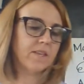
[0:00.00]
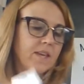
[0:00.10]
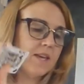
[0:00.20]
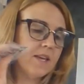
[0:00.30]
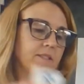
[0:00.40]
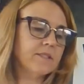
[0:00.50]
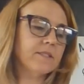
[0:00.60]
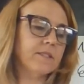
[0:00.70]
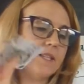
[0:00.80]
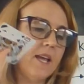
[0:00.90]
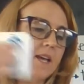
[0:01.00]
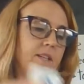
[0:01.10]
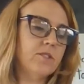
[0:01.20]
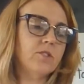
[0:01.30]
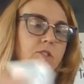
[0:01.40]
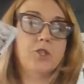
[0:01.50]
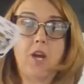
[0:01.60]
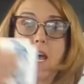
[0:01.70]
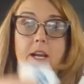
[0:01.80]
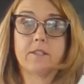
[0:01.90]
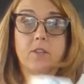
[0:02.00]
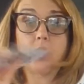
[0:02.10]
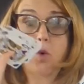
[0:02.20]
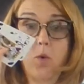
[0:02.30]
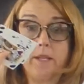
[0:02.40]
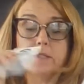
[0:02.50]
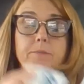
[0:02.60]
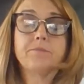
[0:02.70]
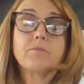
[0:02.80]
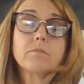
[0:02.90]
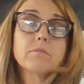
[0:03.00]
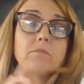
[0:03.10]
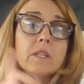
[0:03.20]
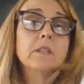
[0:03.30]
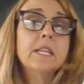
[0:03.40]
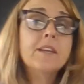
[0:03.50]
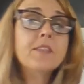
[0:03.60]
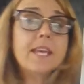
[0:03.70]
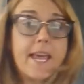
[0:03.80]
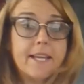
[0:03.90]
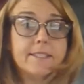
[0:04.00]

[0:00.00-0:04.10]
the kings, the tens, the jacks, the queens. Leave the